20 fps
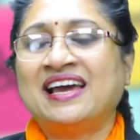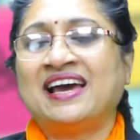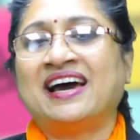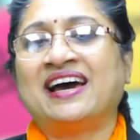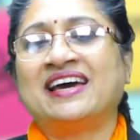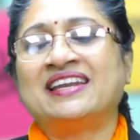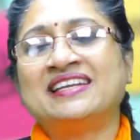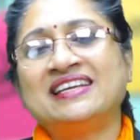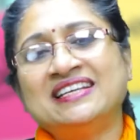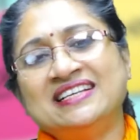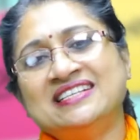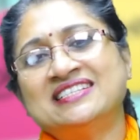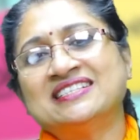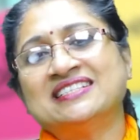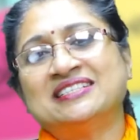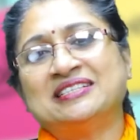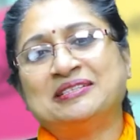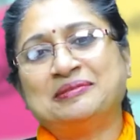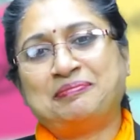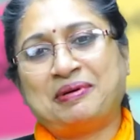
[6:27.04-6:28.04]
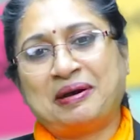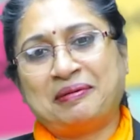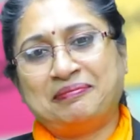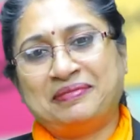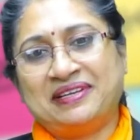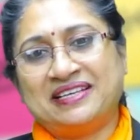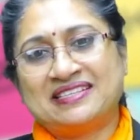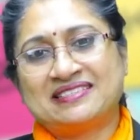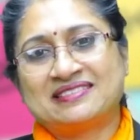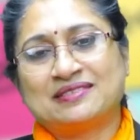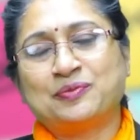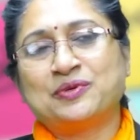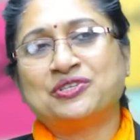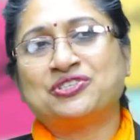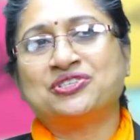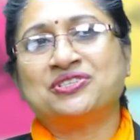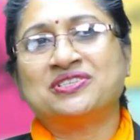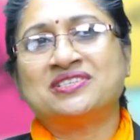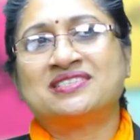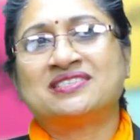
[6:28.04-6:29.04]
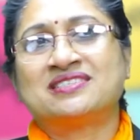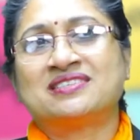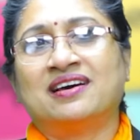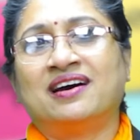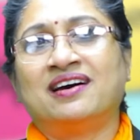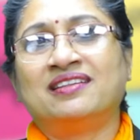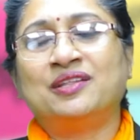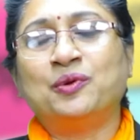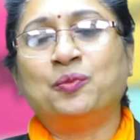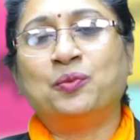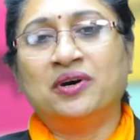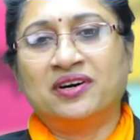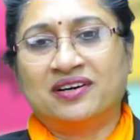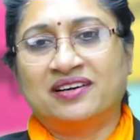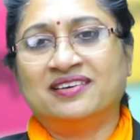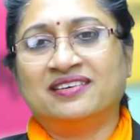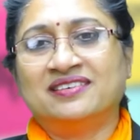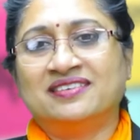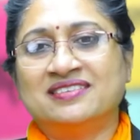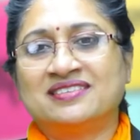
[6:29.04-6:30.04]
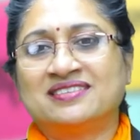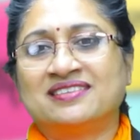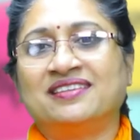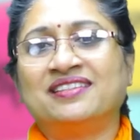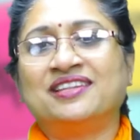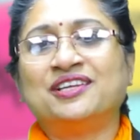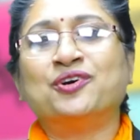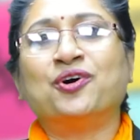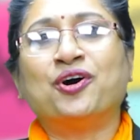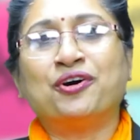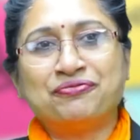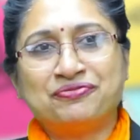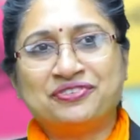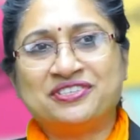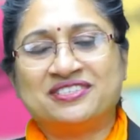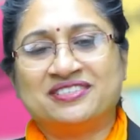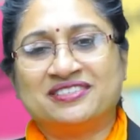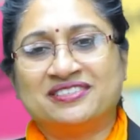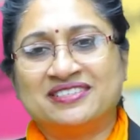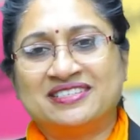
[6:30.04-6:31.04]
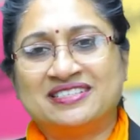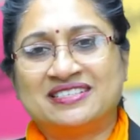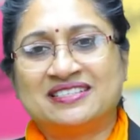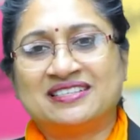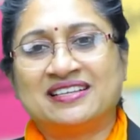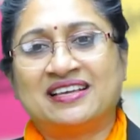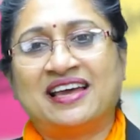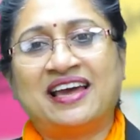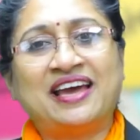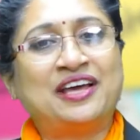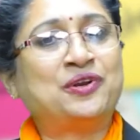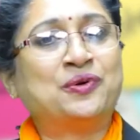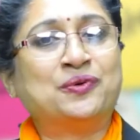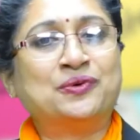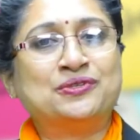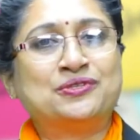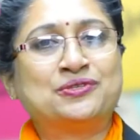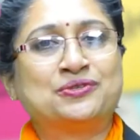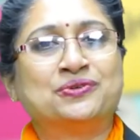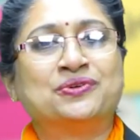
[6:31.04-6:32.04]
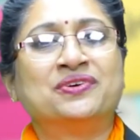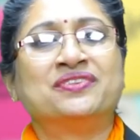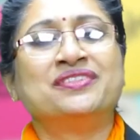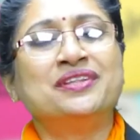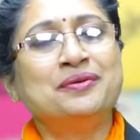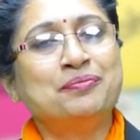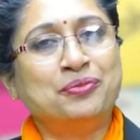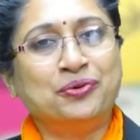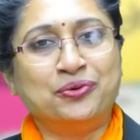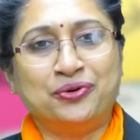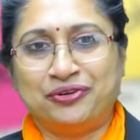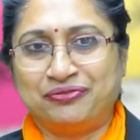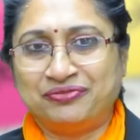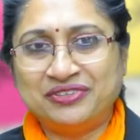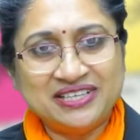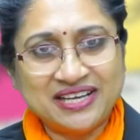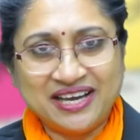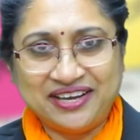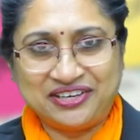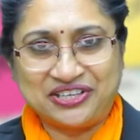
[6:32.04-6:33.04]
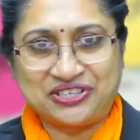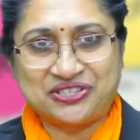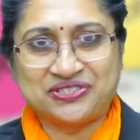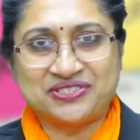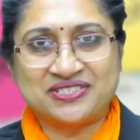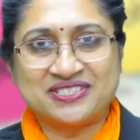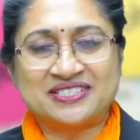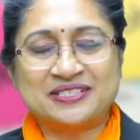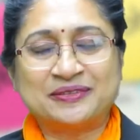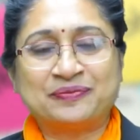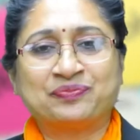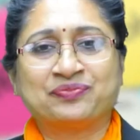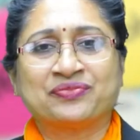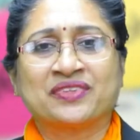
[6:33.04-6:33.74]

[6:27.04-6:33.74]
and internal publics which is uh, the workers, the officers and also the board of the directors.